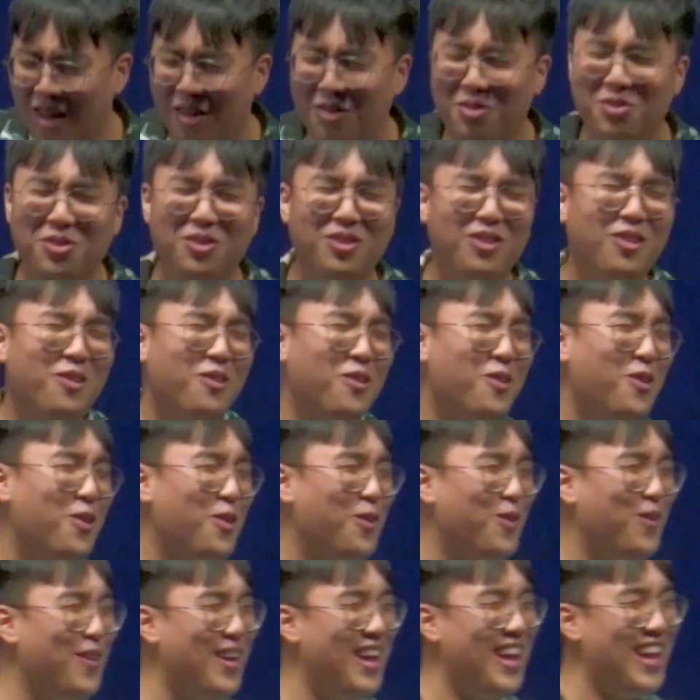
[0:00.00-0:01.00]

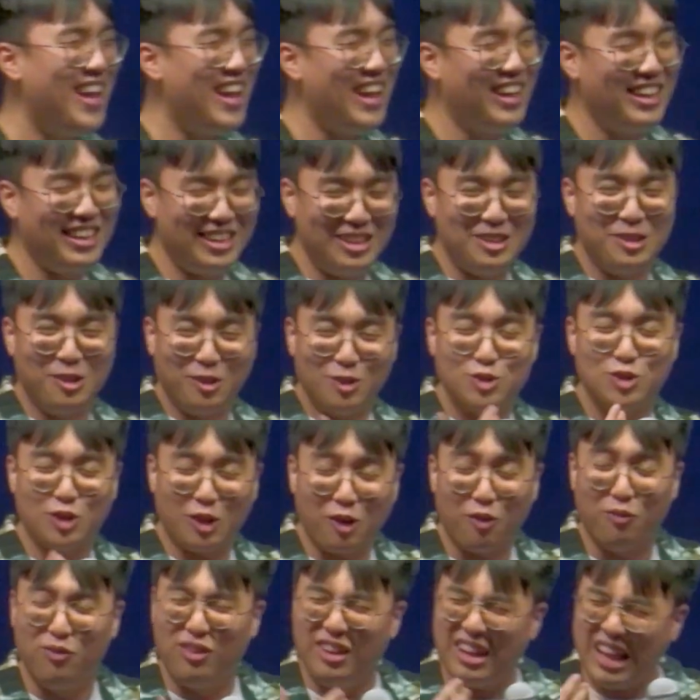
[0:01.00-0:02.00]
No way. And then,
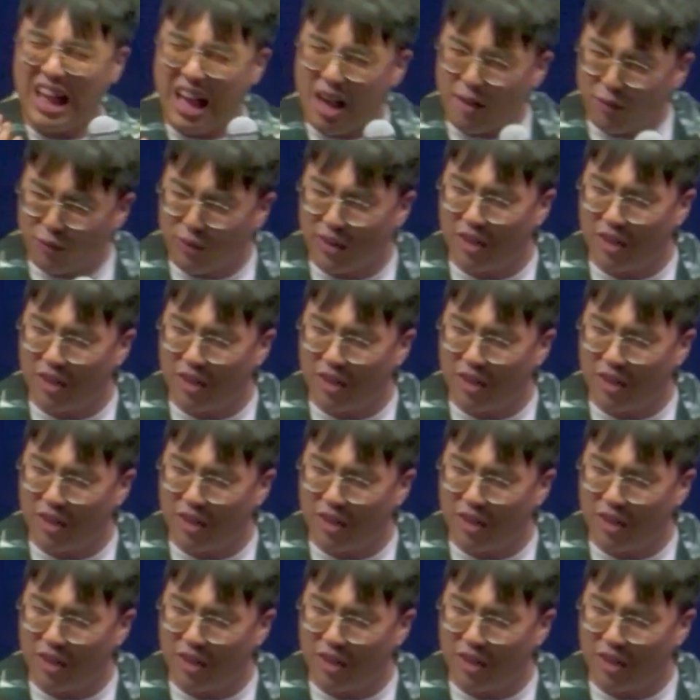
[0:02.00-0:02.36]
sort of laugh